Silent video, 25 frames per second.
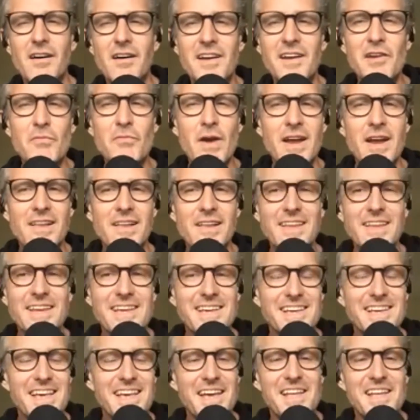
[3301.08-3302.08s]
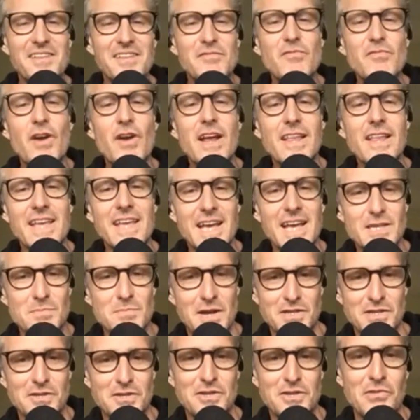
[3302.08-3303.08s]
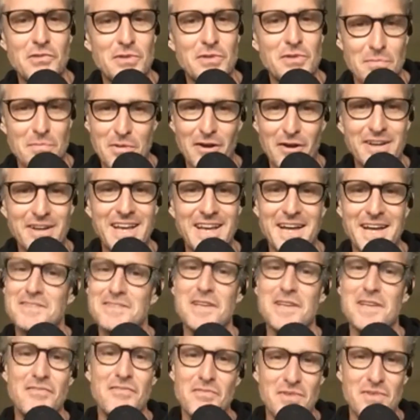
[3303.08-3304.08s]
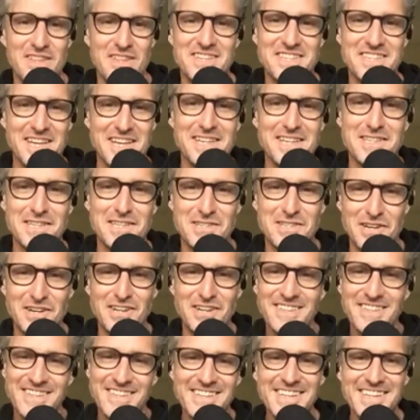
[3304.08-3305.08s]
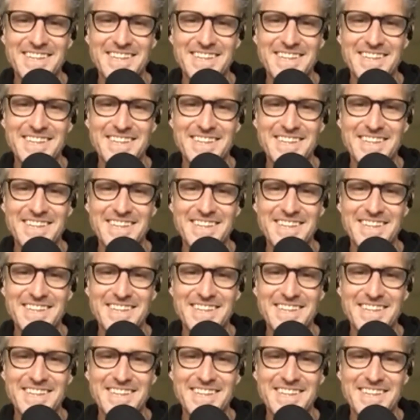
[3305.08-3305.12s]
it really, it really has much to do with the podcast, even when the season's on.